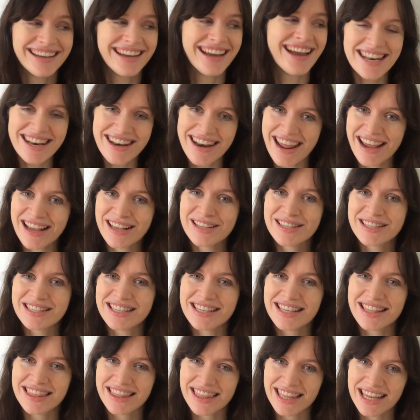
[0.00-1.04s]
The next
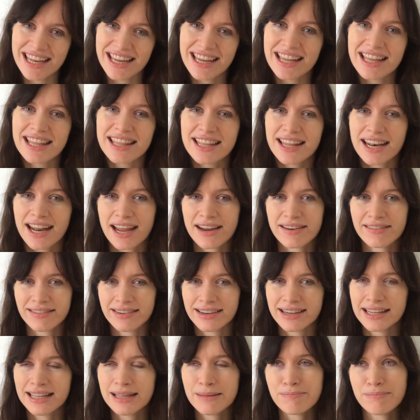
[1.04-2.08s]
thing that I
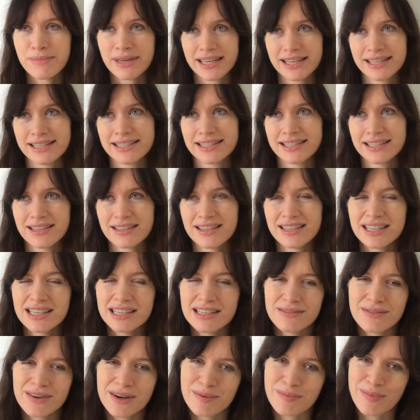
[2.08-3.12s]
really miss, this
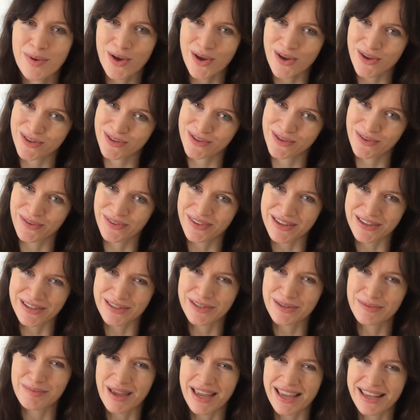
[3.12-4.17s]
is a very personal thing
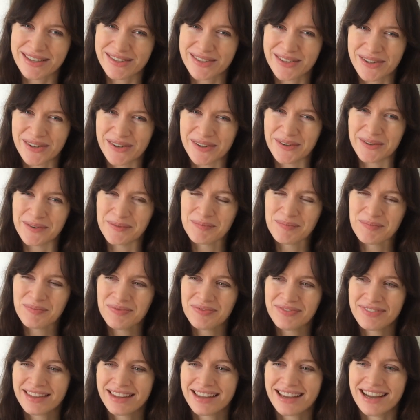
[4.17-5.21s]
to me, so
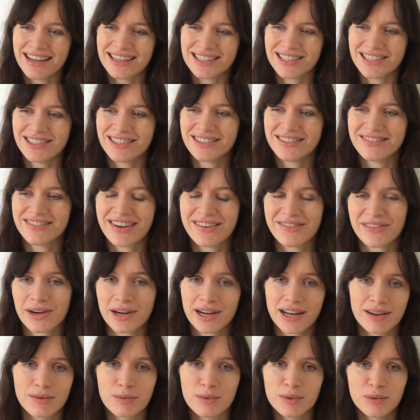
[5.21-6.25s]
I don't know if
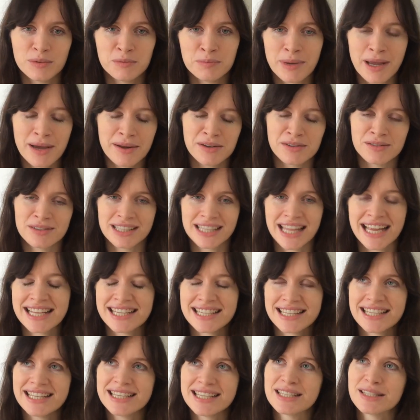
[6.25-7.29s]
everyone will be able to relate
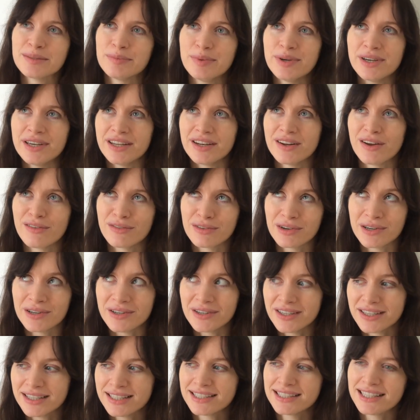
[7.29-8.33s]
to this, but of
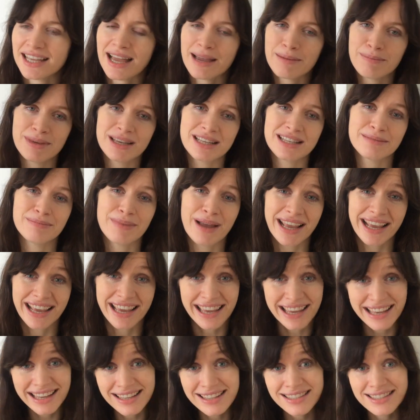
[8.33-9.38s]
course I miss my
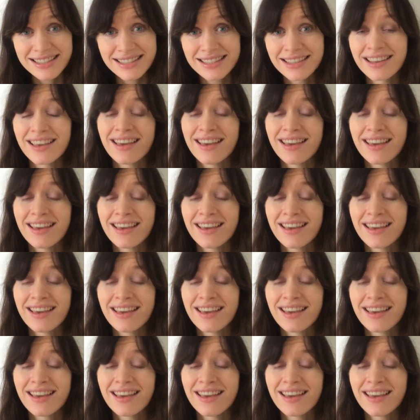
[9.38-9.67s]
kids.